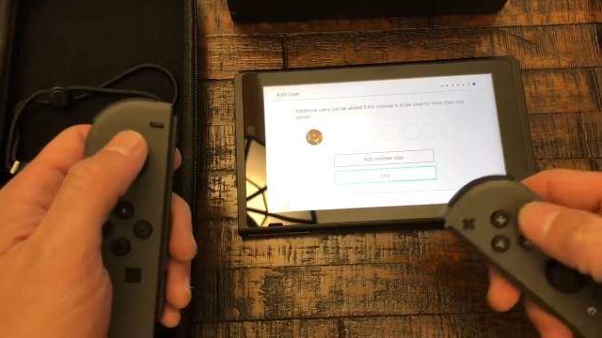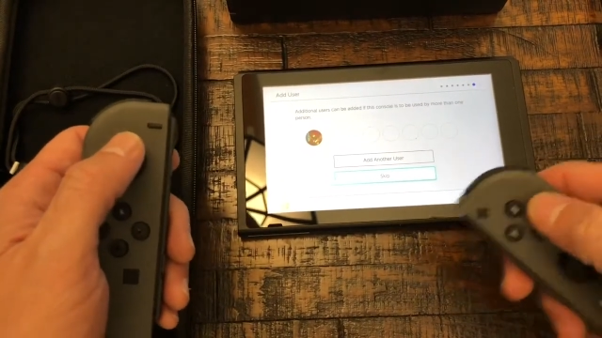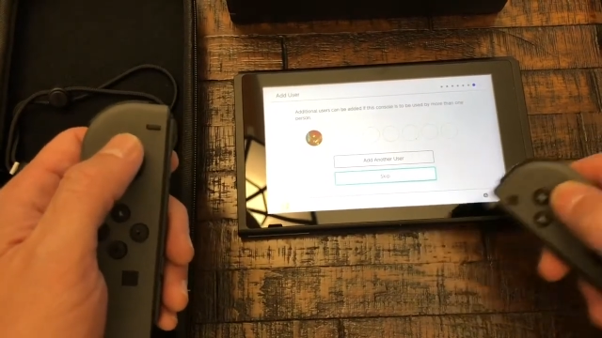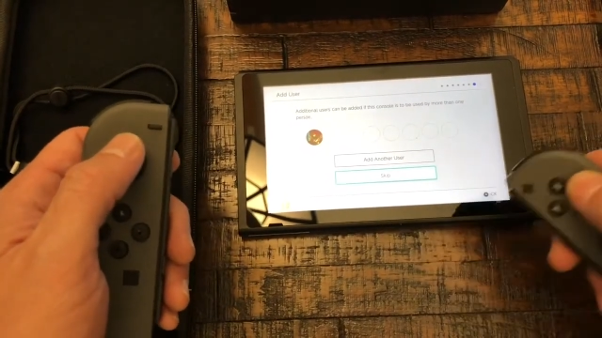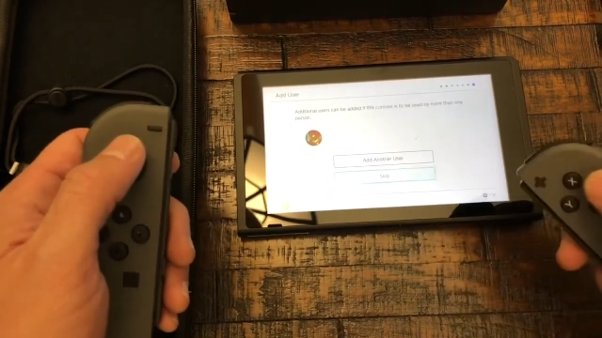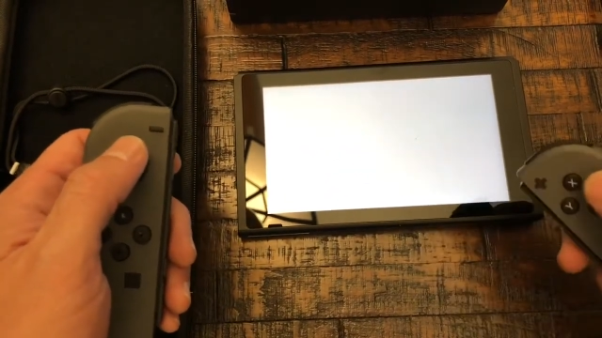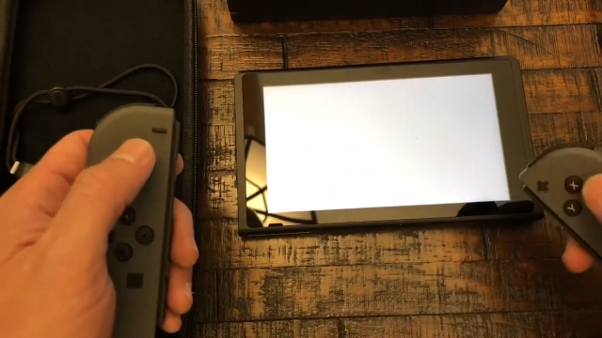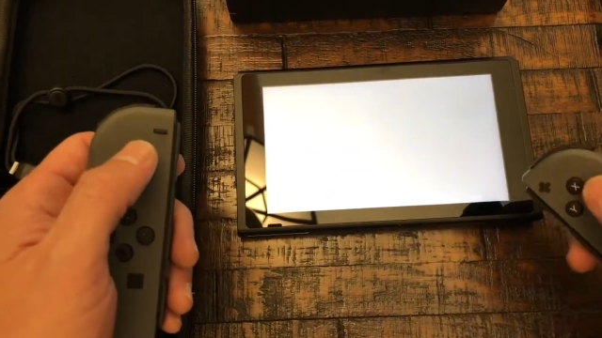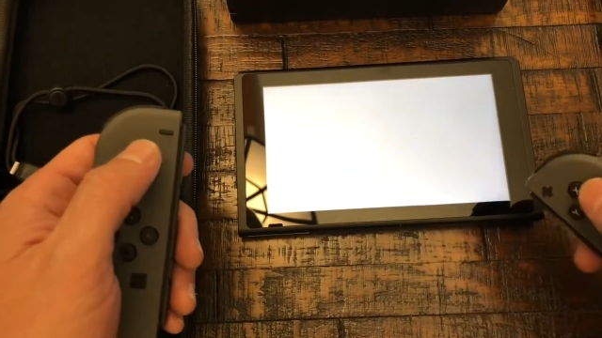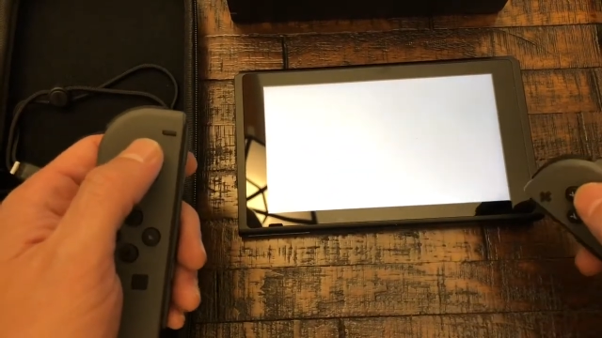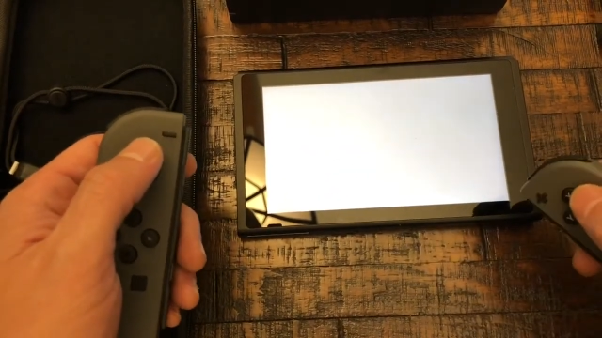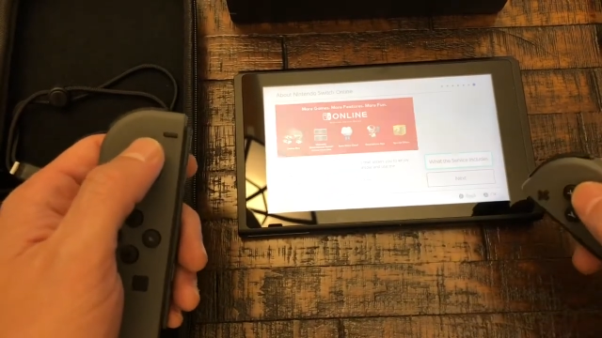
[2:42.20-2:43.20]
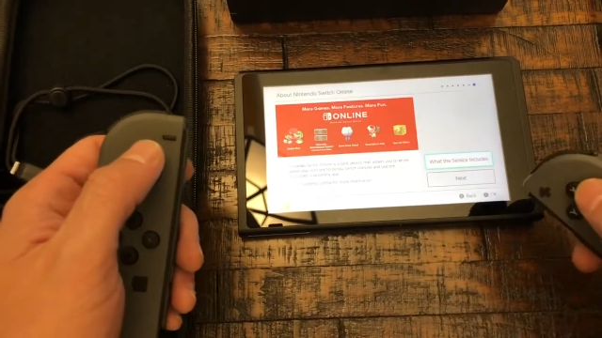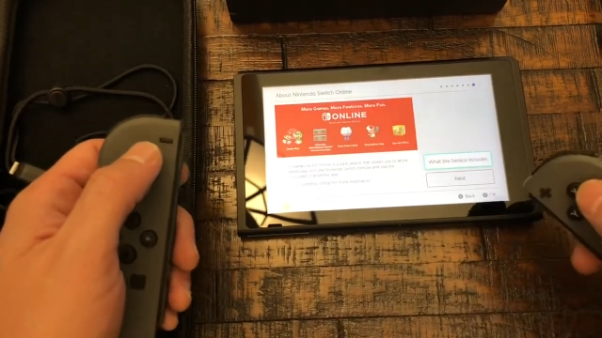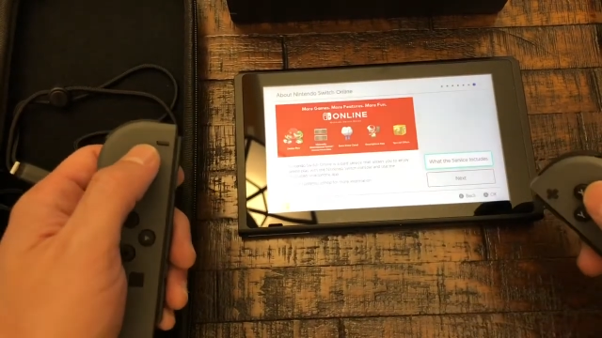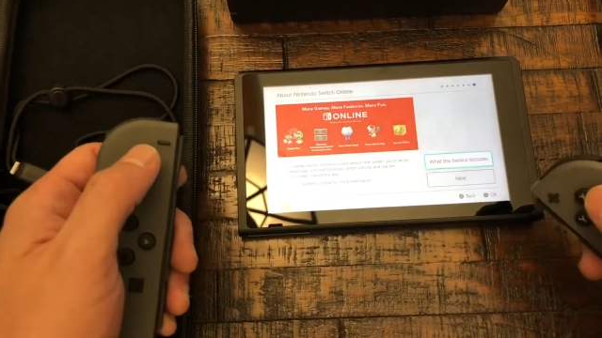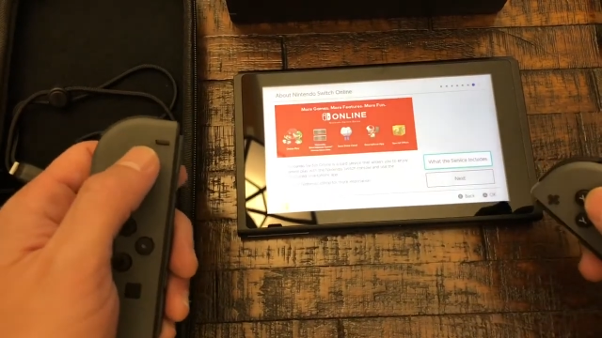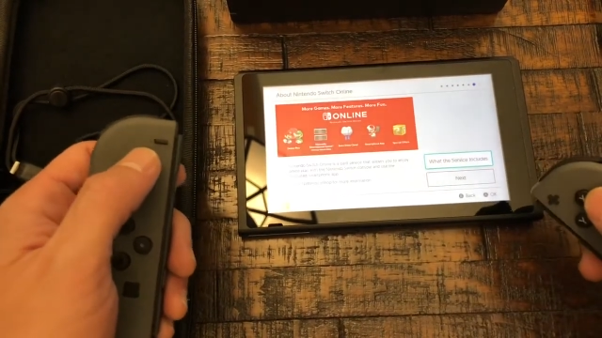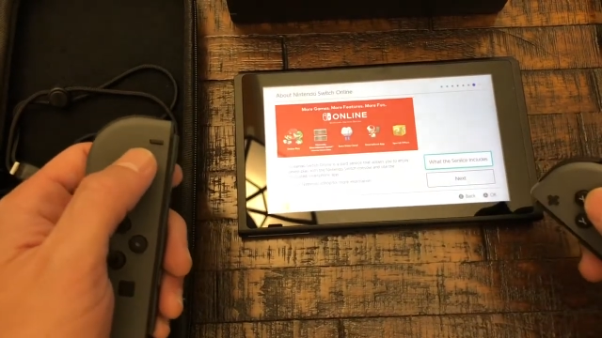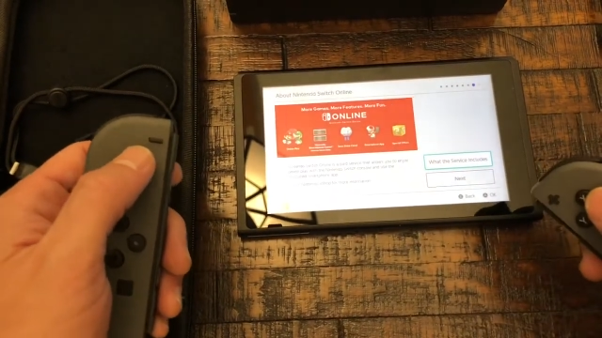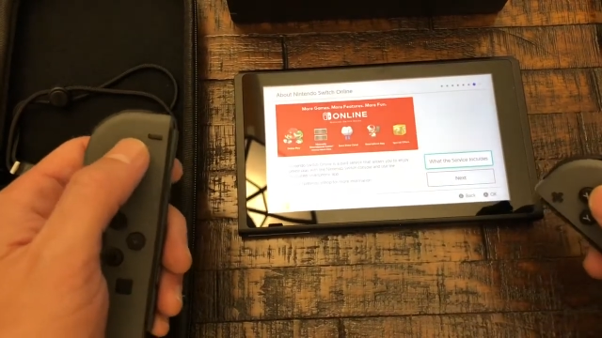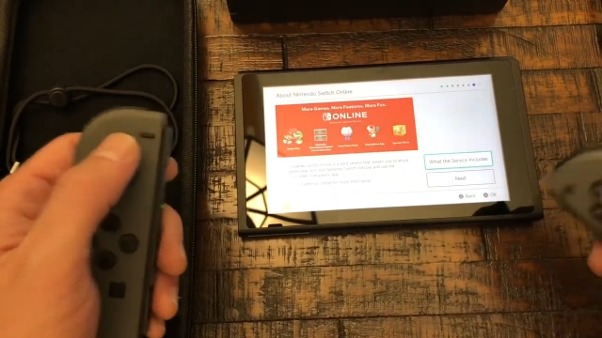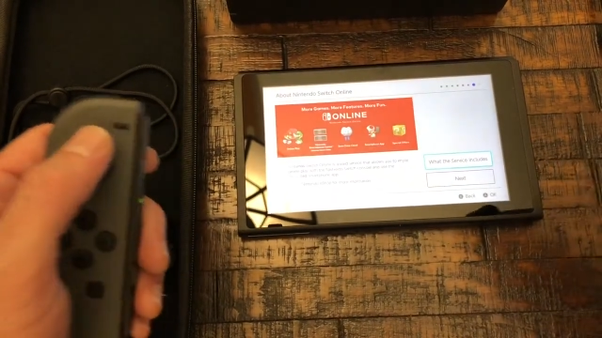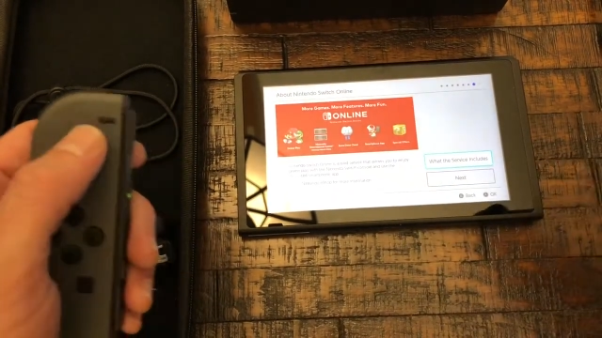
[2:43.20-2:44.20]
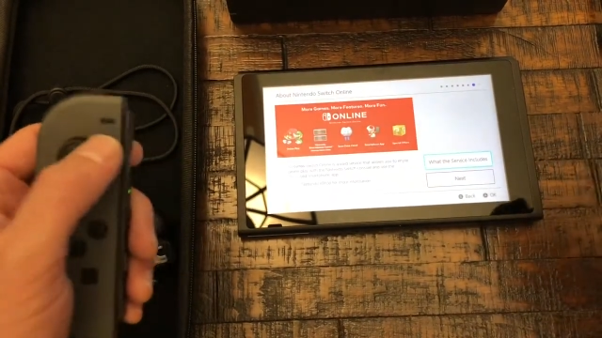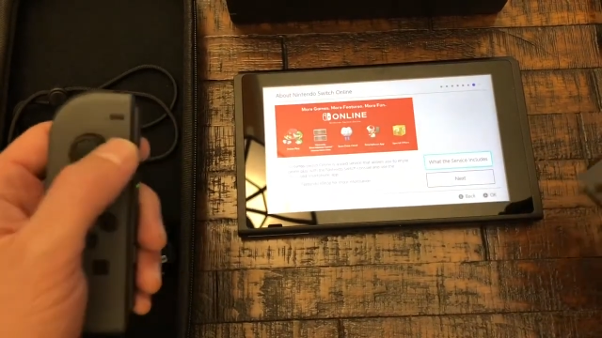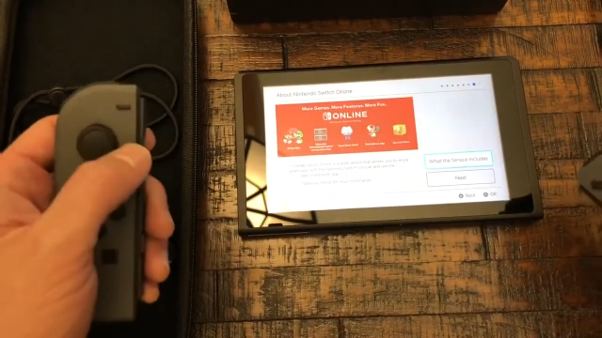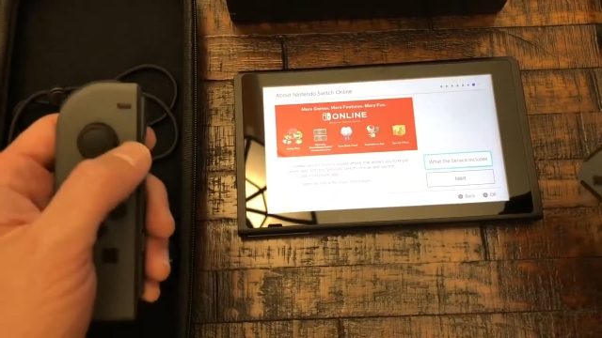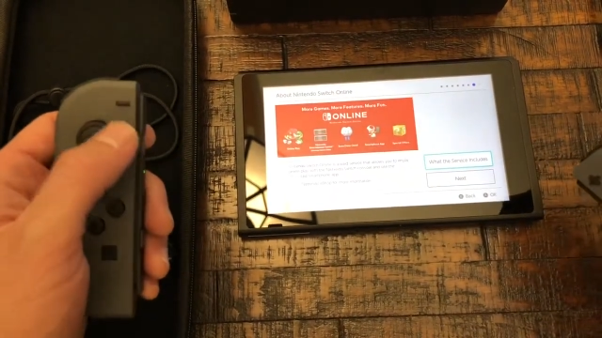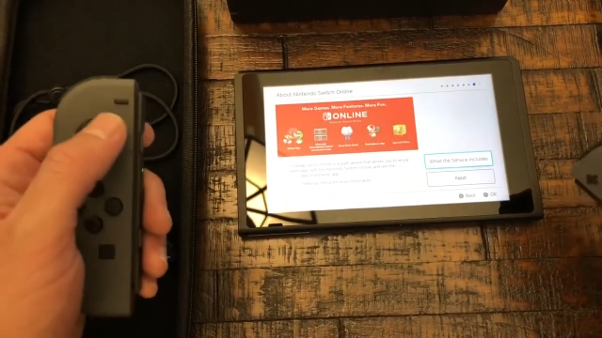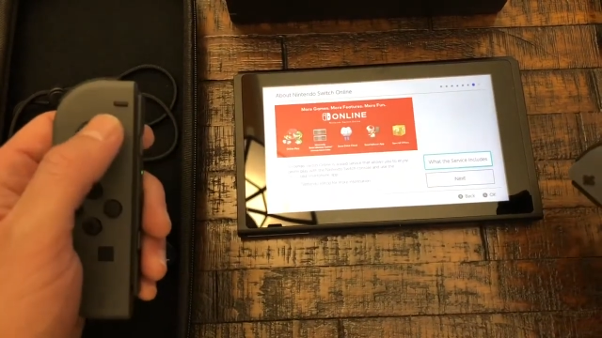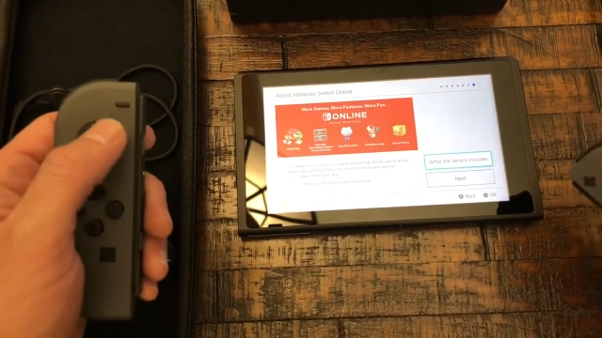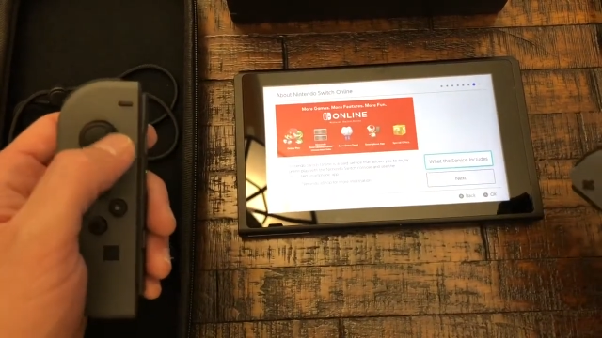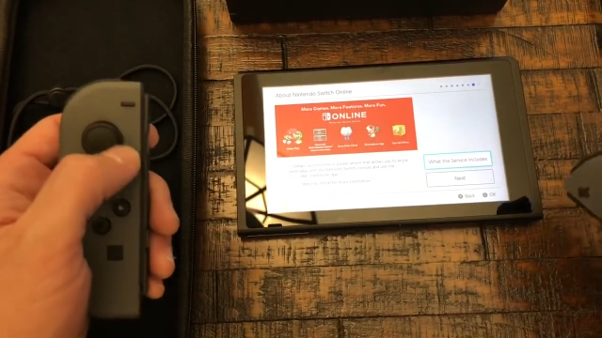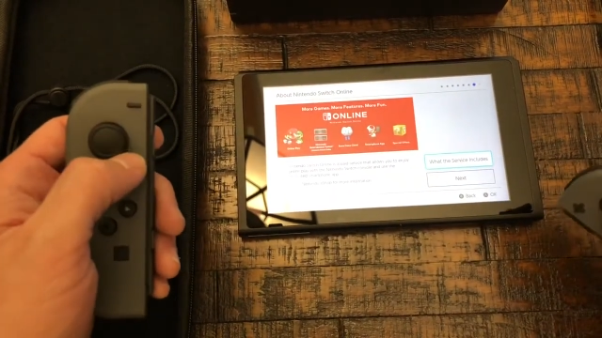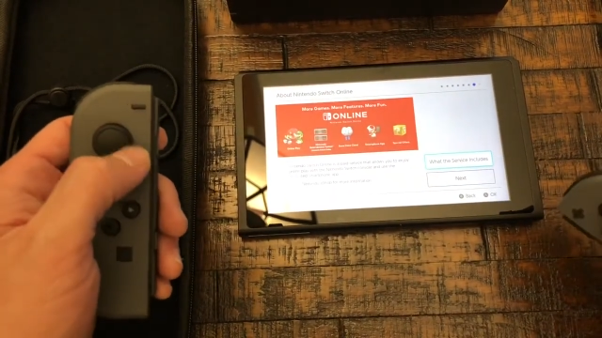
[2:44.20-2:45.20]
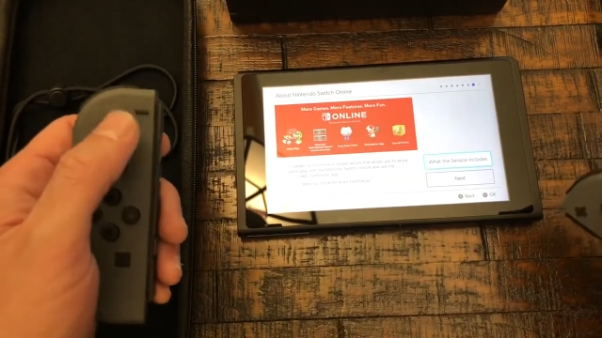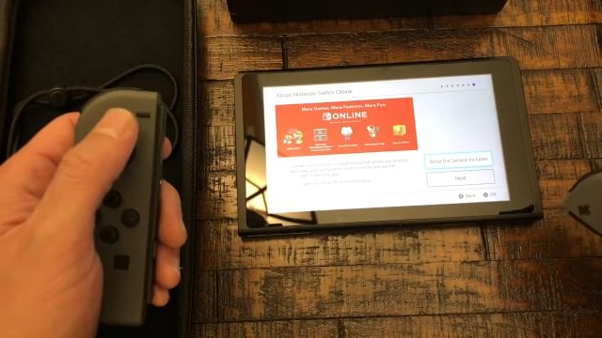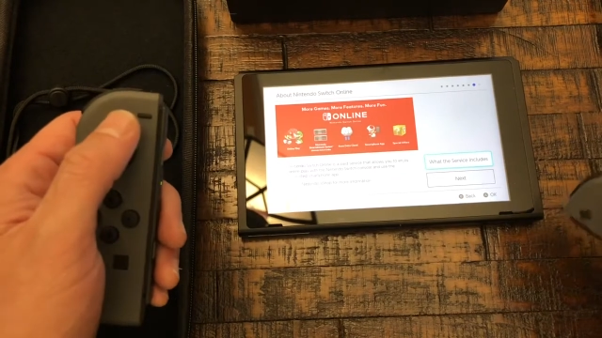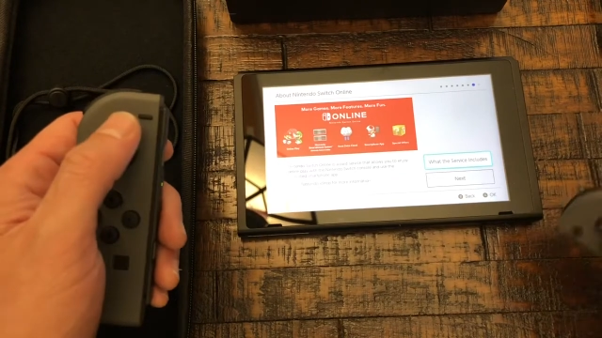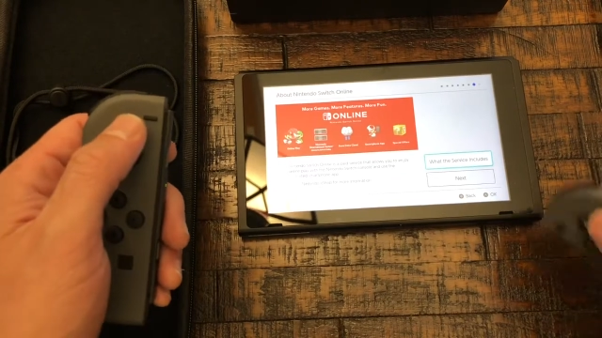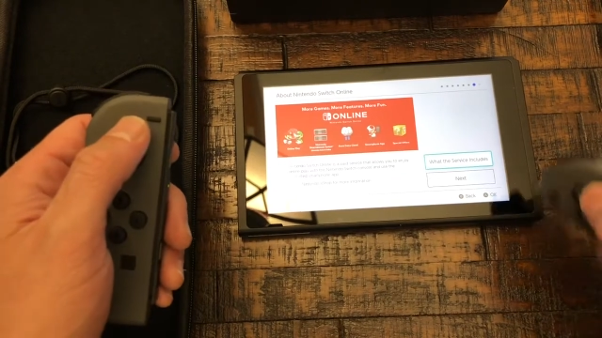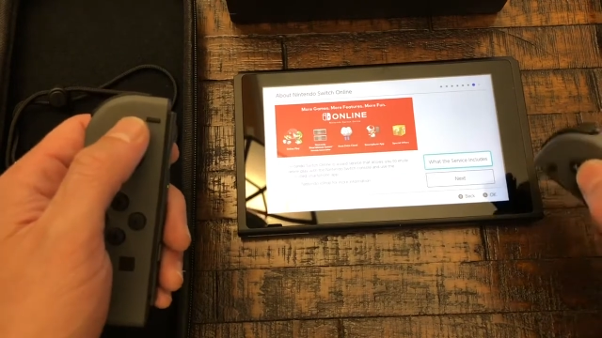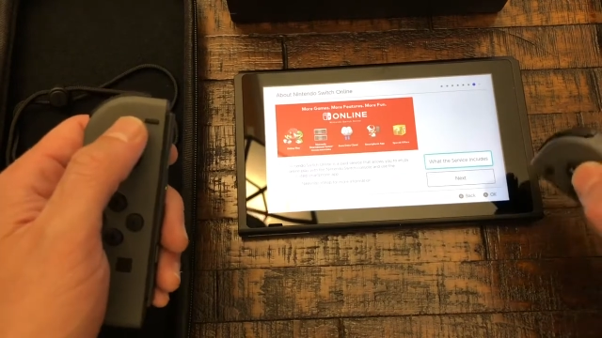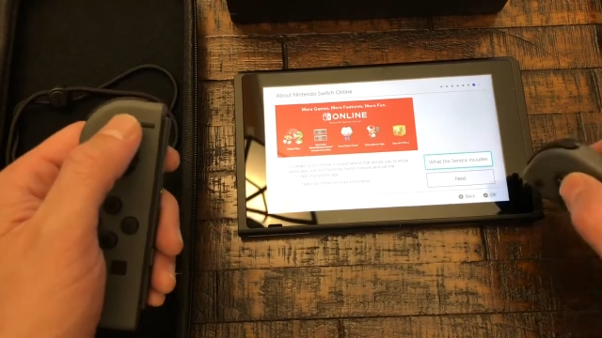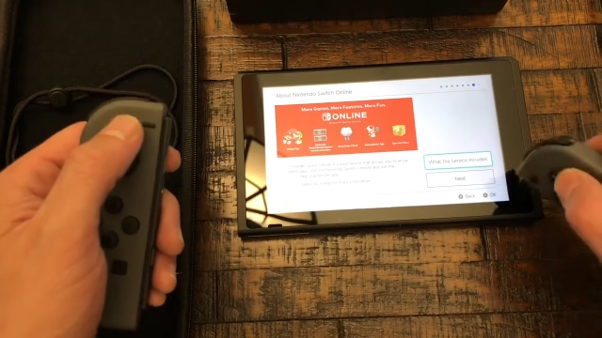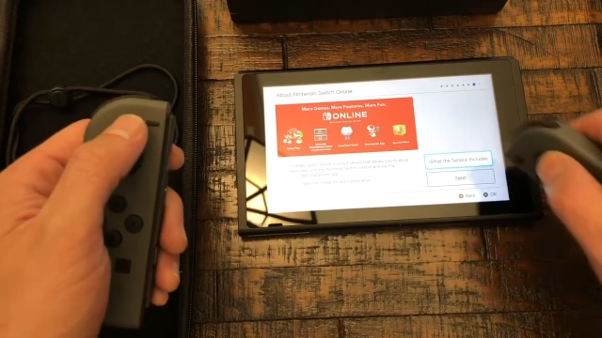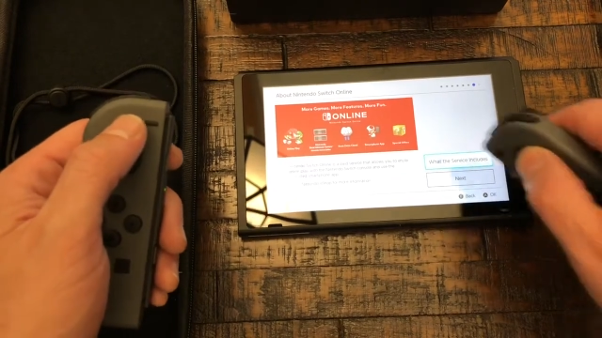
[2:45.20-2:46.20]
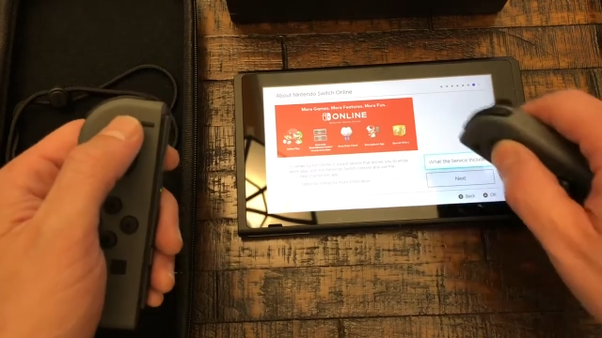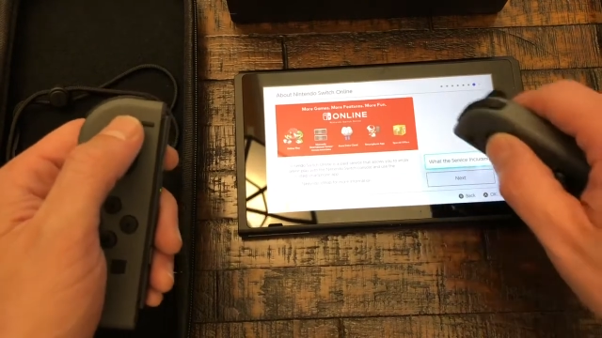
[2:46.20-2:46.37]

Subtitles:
Nobody's mouth can be seen.